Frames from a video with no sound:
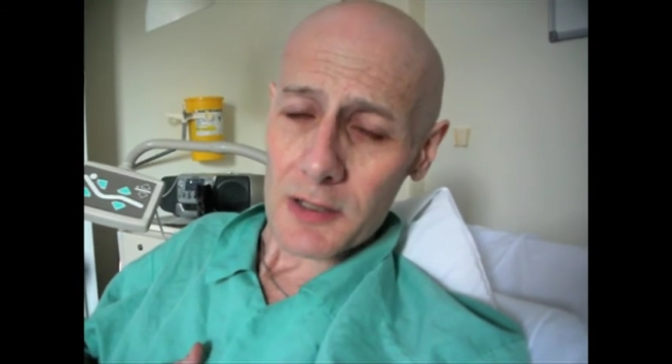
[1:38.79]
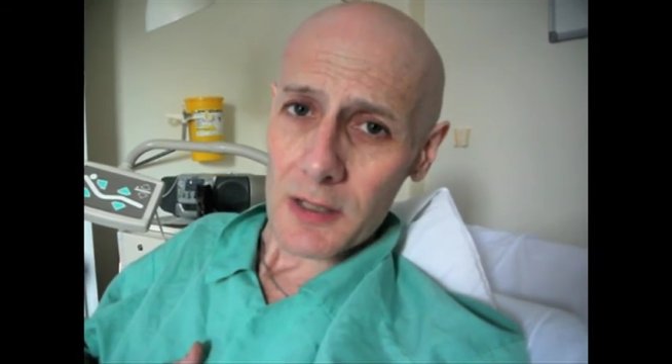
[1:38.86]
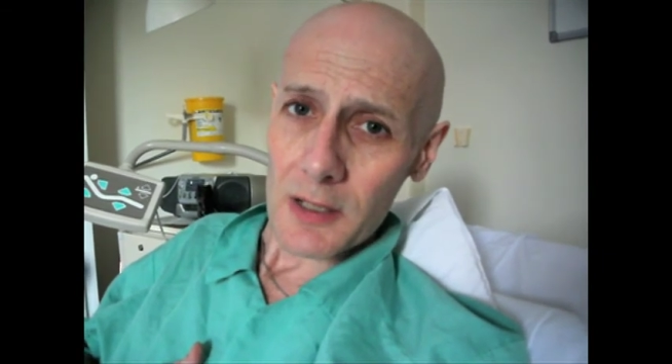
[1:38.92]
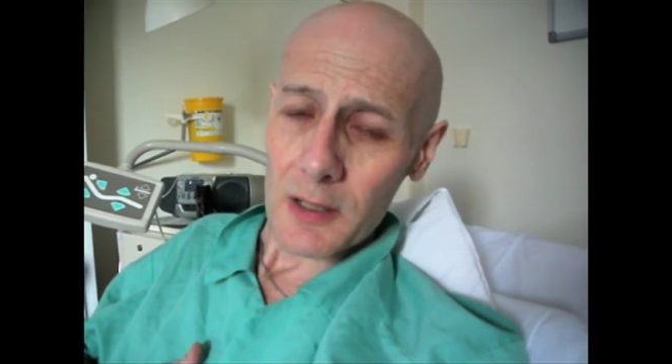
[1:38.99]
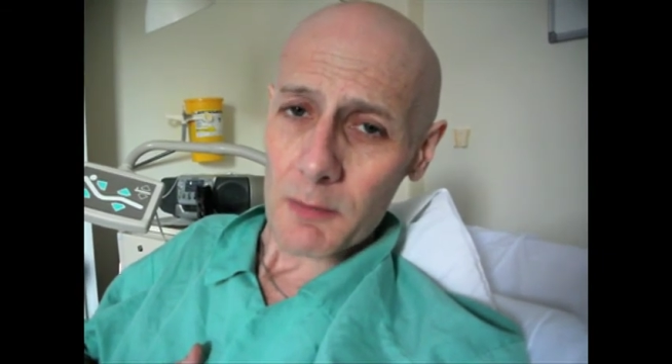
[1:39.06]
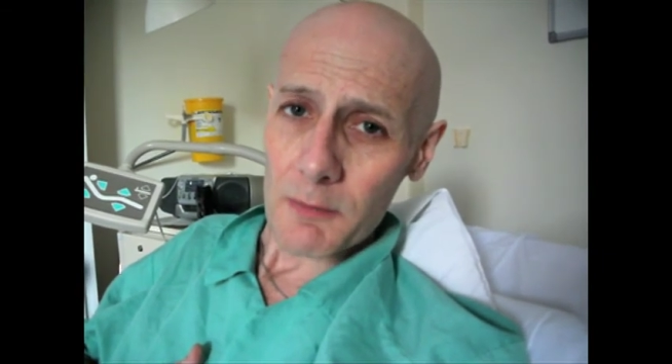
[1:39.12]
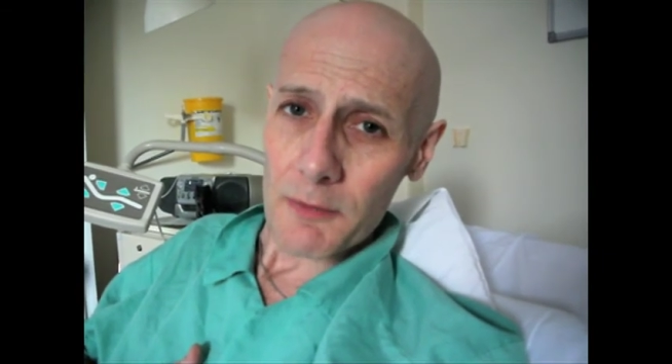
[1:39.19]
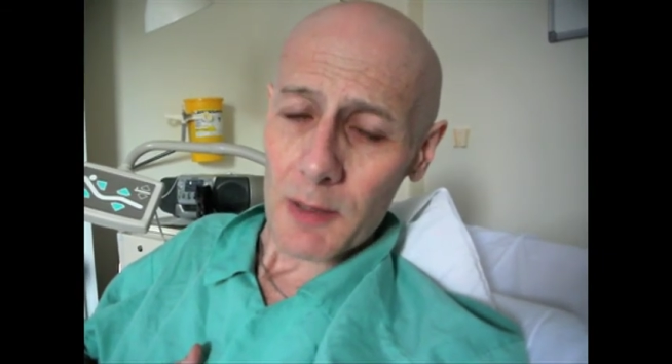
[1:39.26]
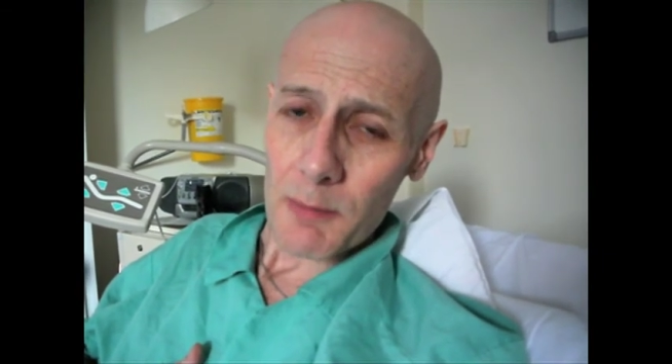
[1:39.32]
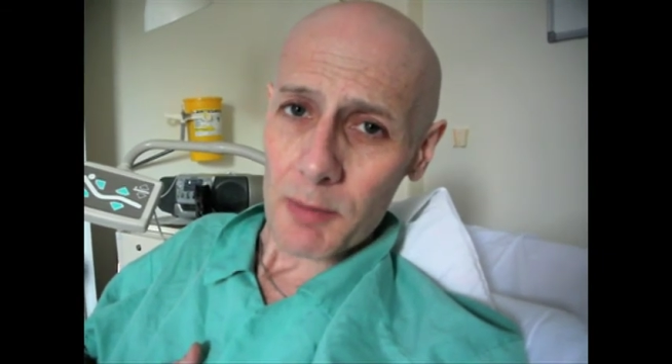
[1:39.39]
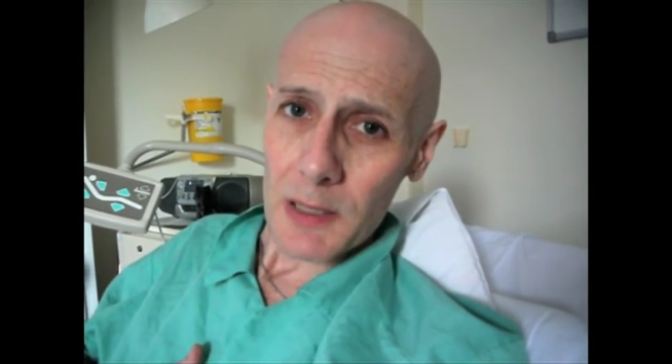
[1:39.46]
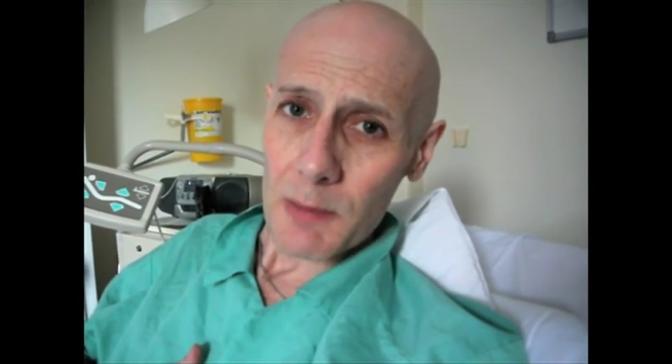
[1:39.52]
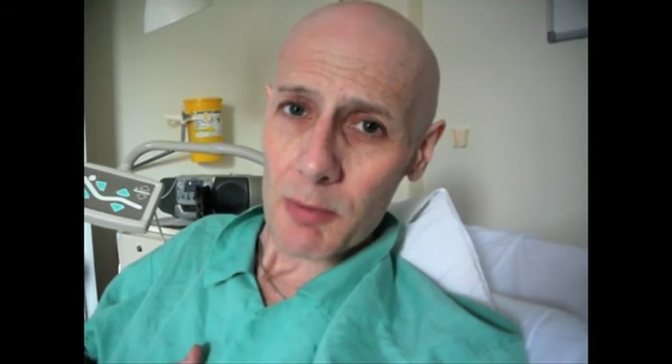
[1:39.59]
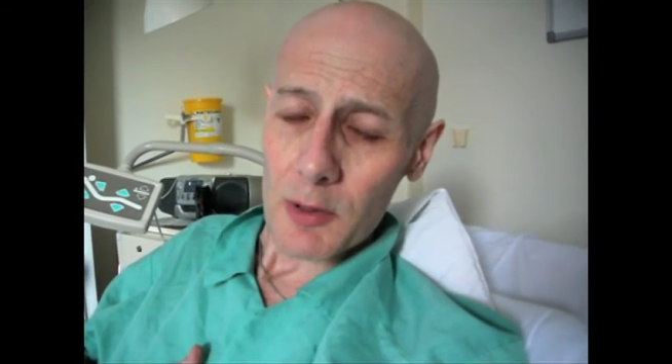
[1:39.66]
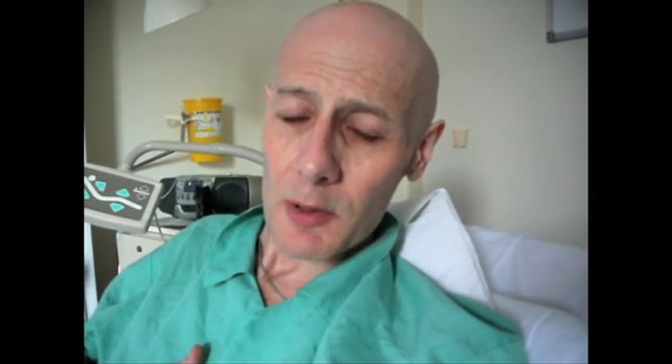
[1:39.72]
I hope, for the
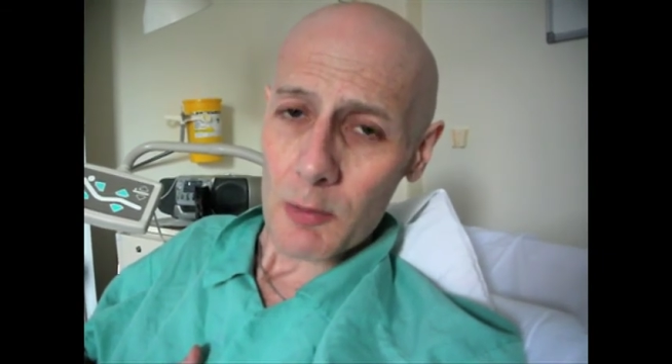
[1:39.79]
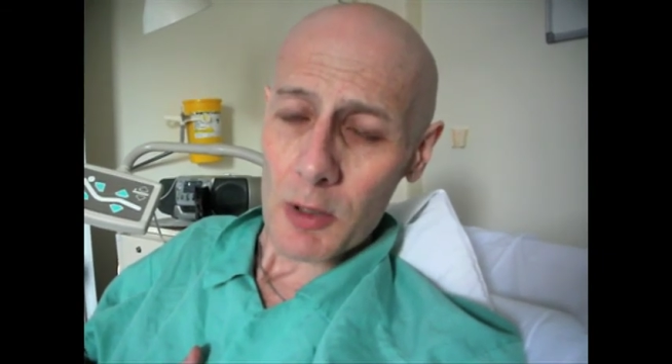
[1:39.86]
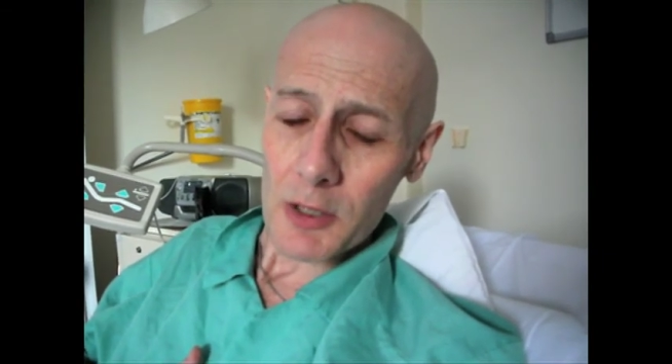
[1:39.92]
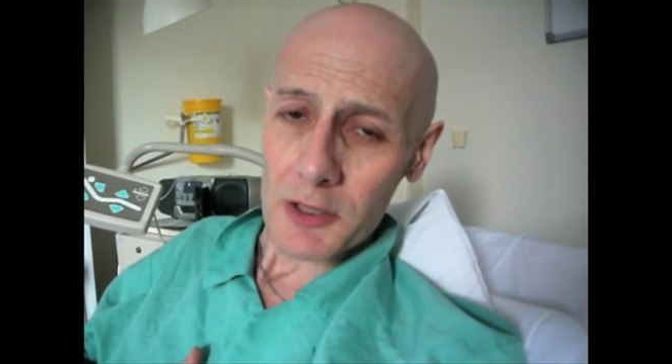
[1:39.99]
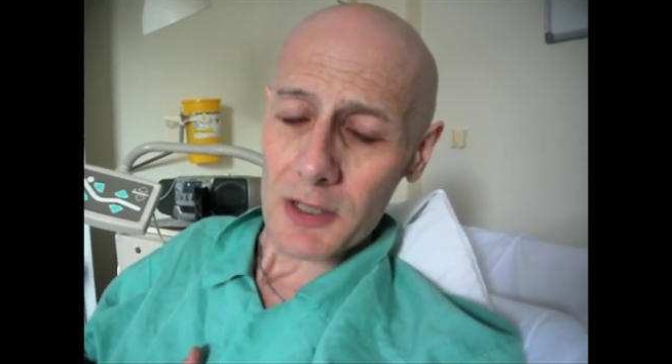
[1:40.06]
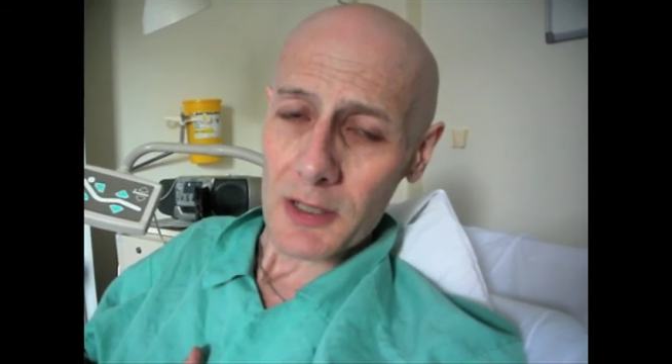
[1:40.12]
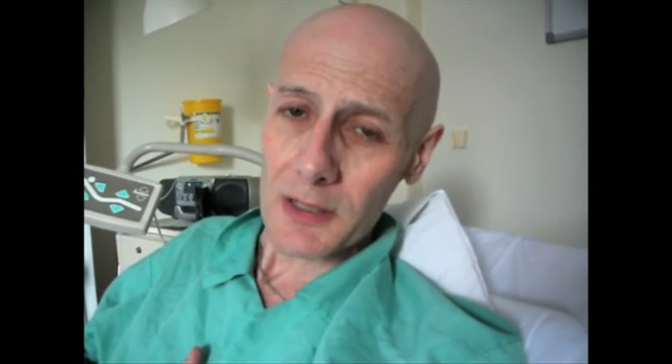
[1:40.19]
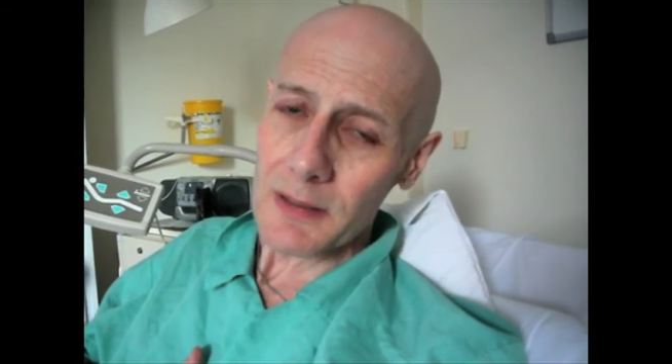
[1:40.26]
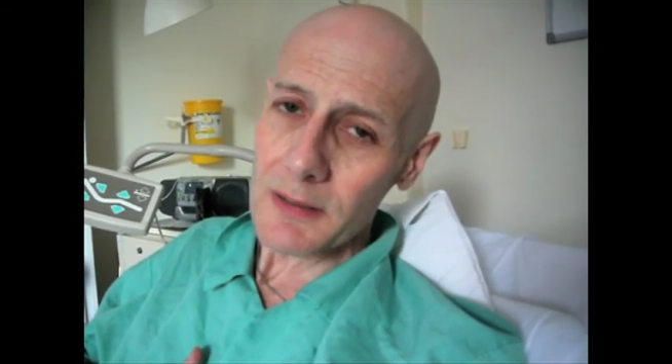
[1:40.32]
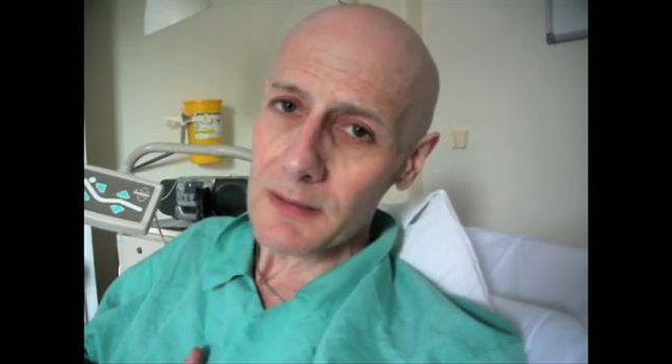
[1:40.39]
people who watch it.